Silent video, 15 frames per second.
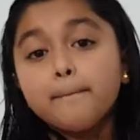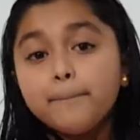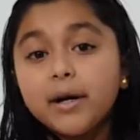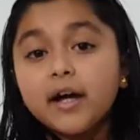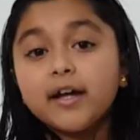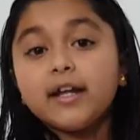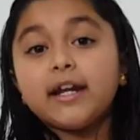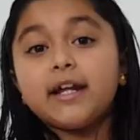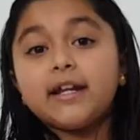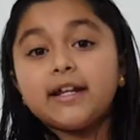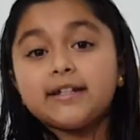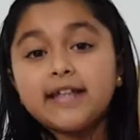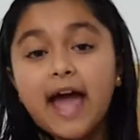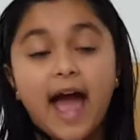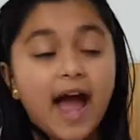but it
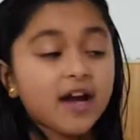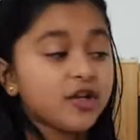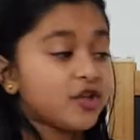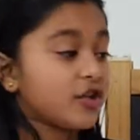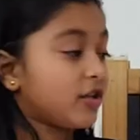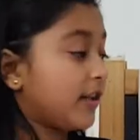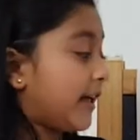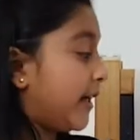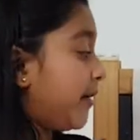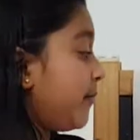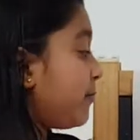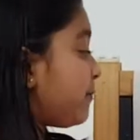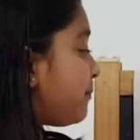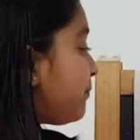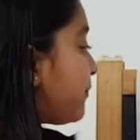is actually,
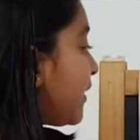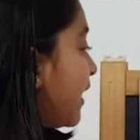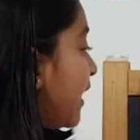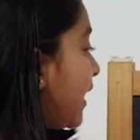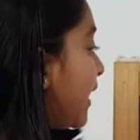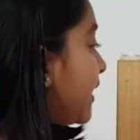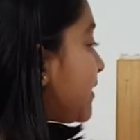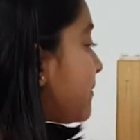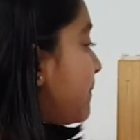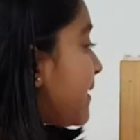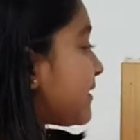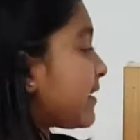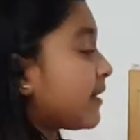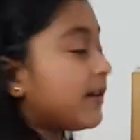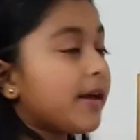it's
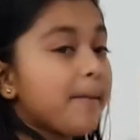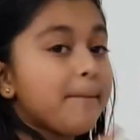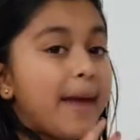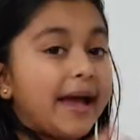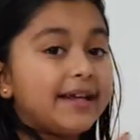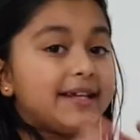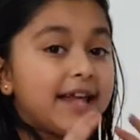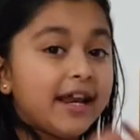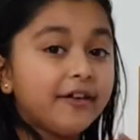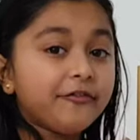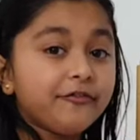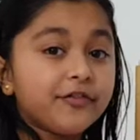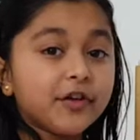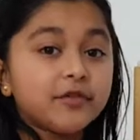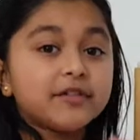basically a magnetic
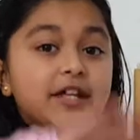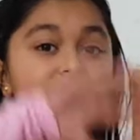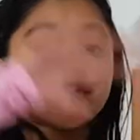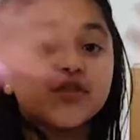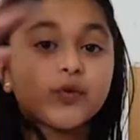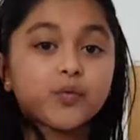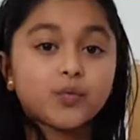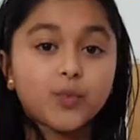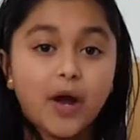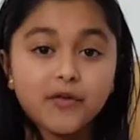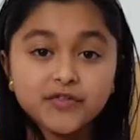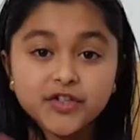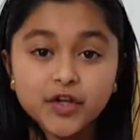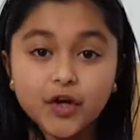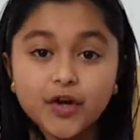field that
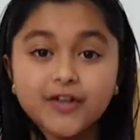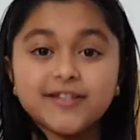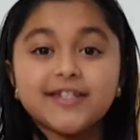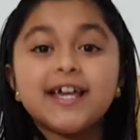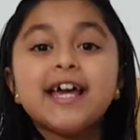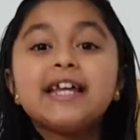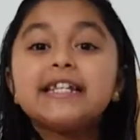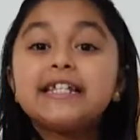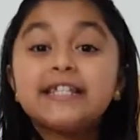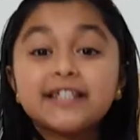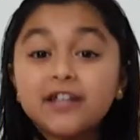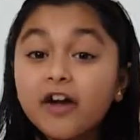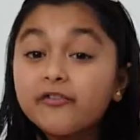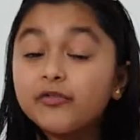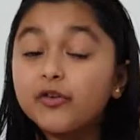surrounds the Earth
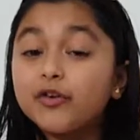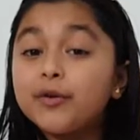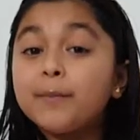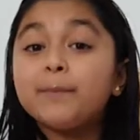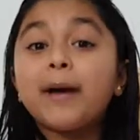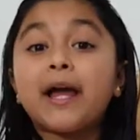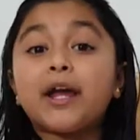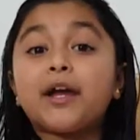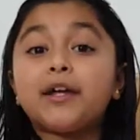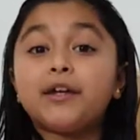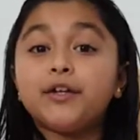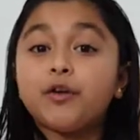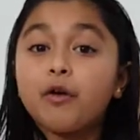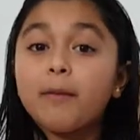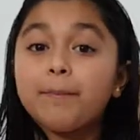discovered by a
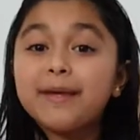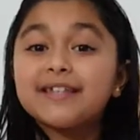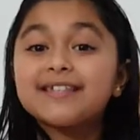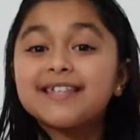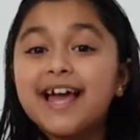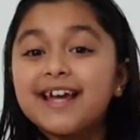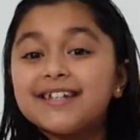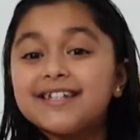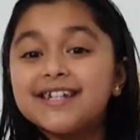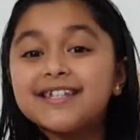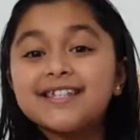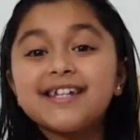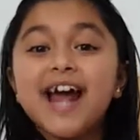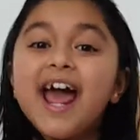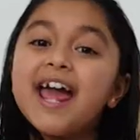European
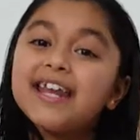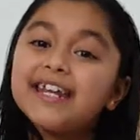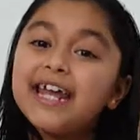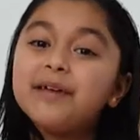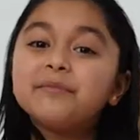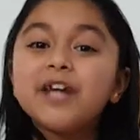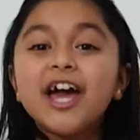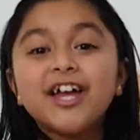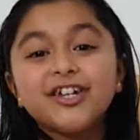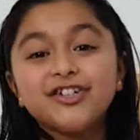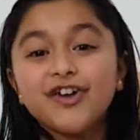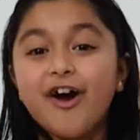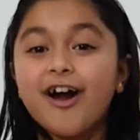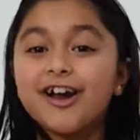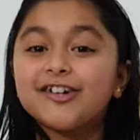scientist named
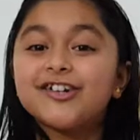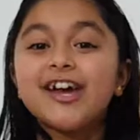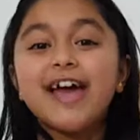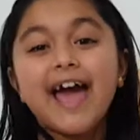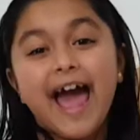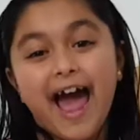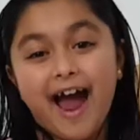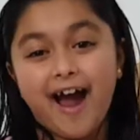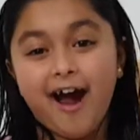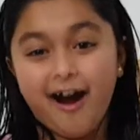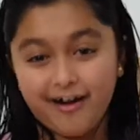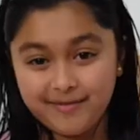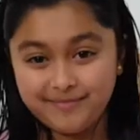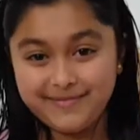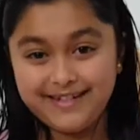George
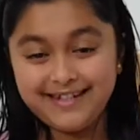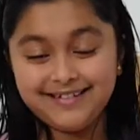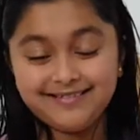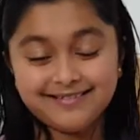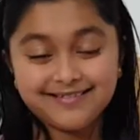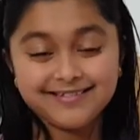Hartman.